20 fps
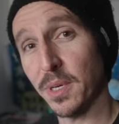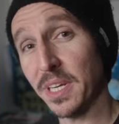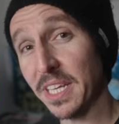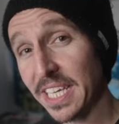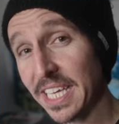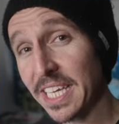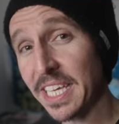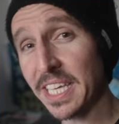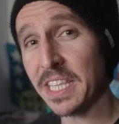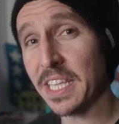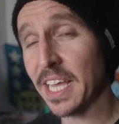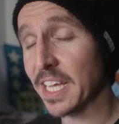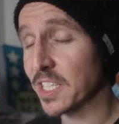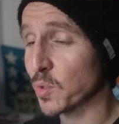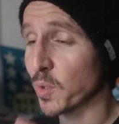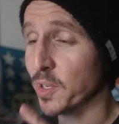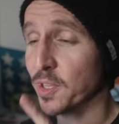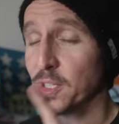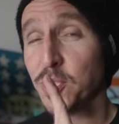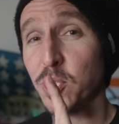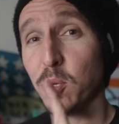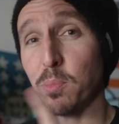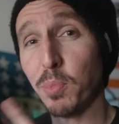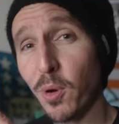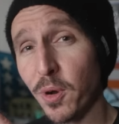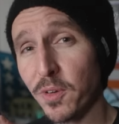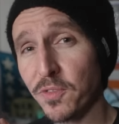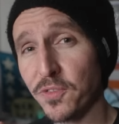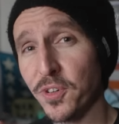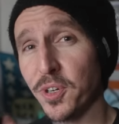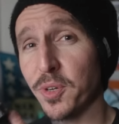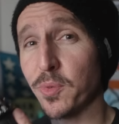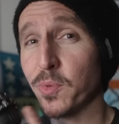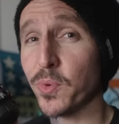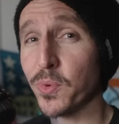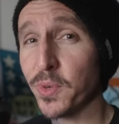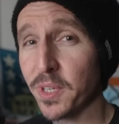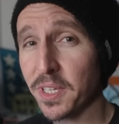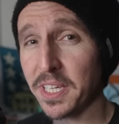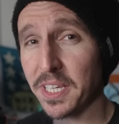But again, that's where the support foot
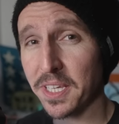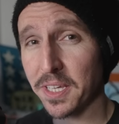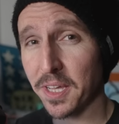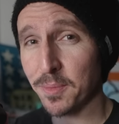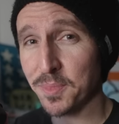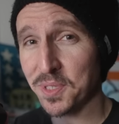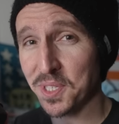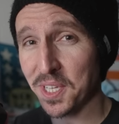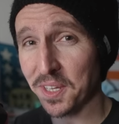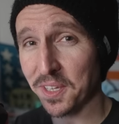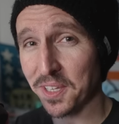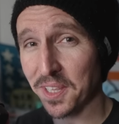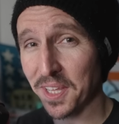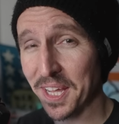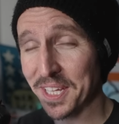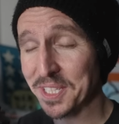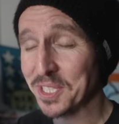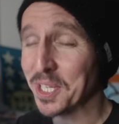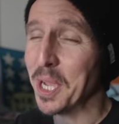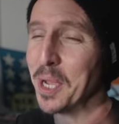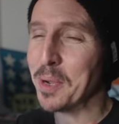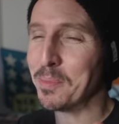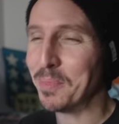really comes in clutch.